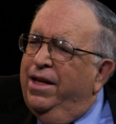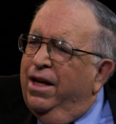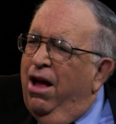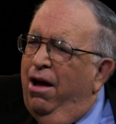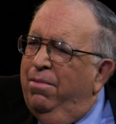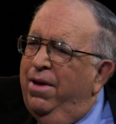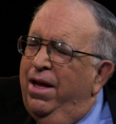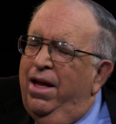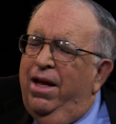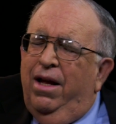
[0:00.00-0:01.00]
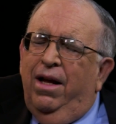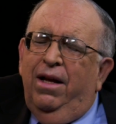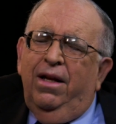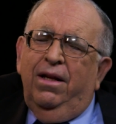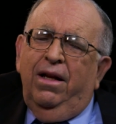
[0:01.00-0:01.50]
to come
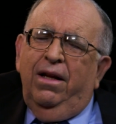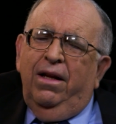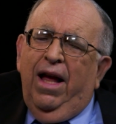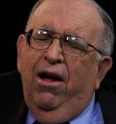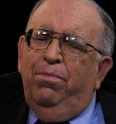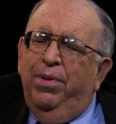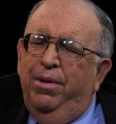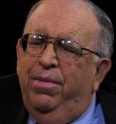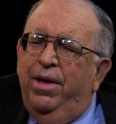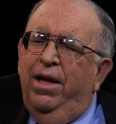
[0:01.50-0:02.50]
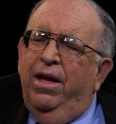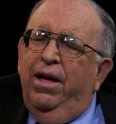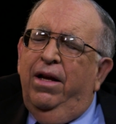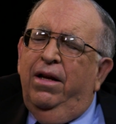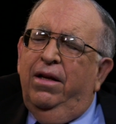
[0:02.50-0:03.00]
help him
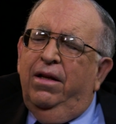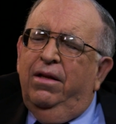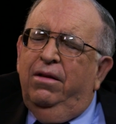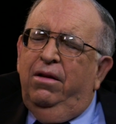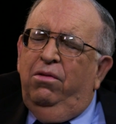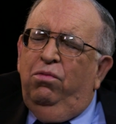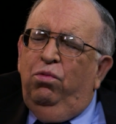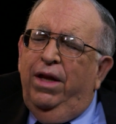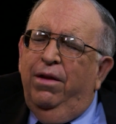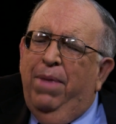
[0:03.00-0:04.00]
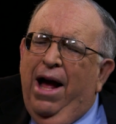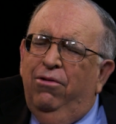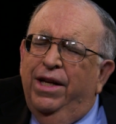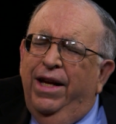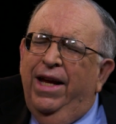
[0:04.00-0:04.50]
win the
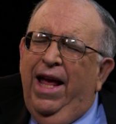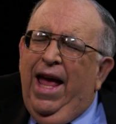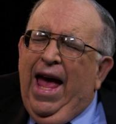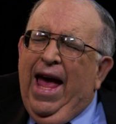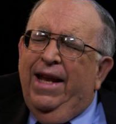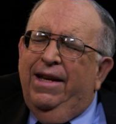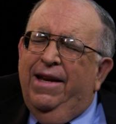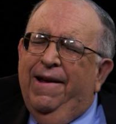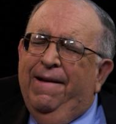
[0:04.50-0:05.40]
bounty. And